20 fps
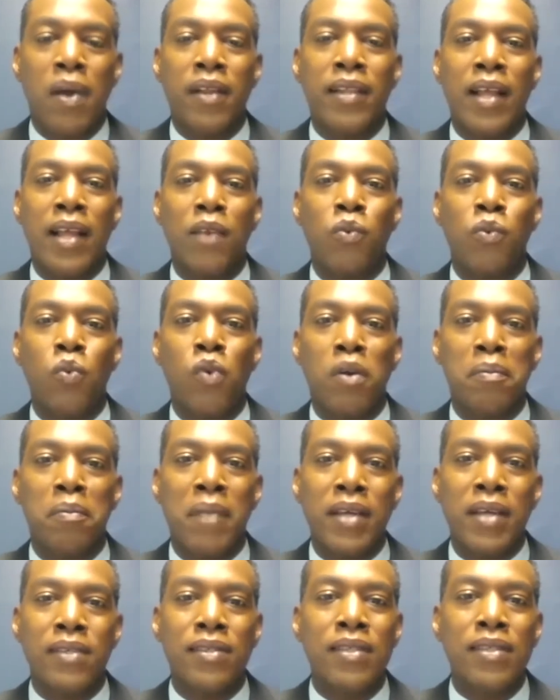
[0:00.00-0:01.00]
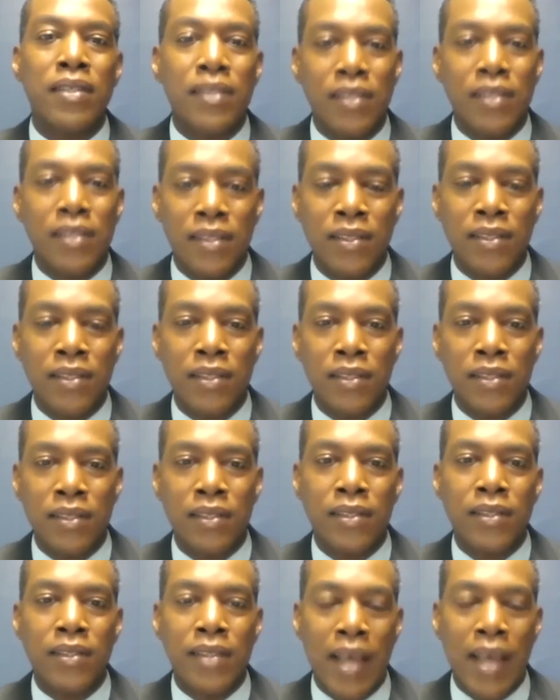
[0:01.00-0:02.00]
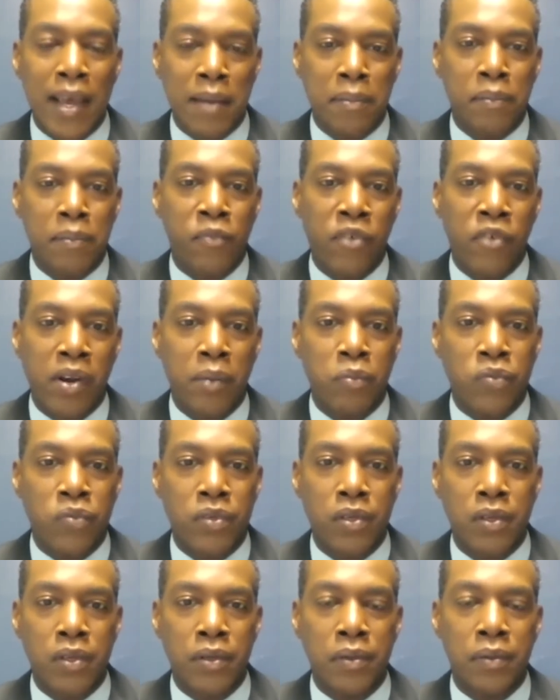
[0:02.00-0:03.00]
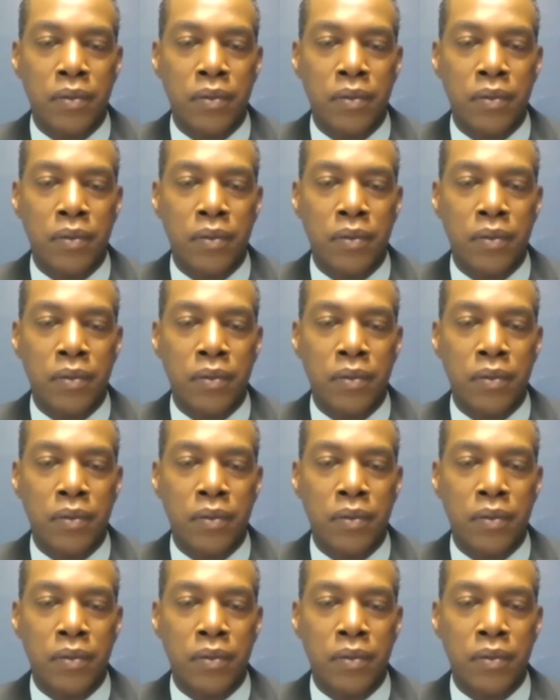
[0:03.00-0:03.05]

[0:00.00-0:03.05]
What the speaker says: that we want by certain time frames?